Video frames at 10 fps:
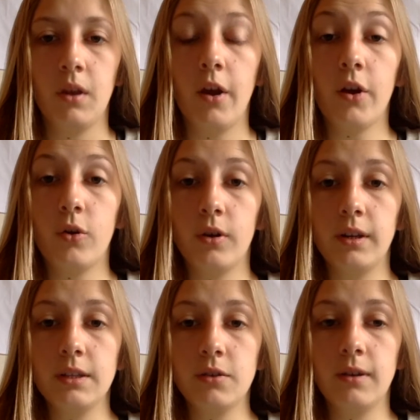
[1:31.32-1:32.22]
According
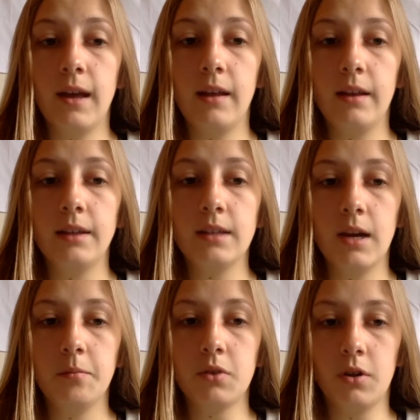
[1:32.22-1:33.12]
to an LA
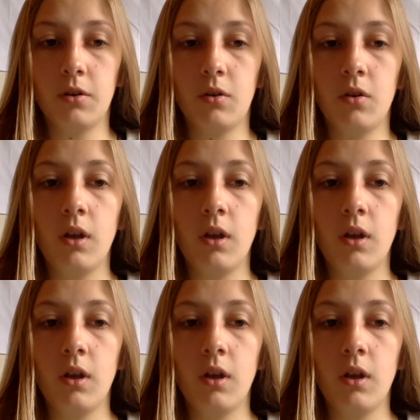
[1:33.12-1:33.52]
Times article,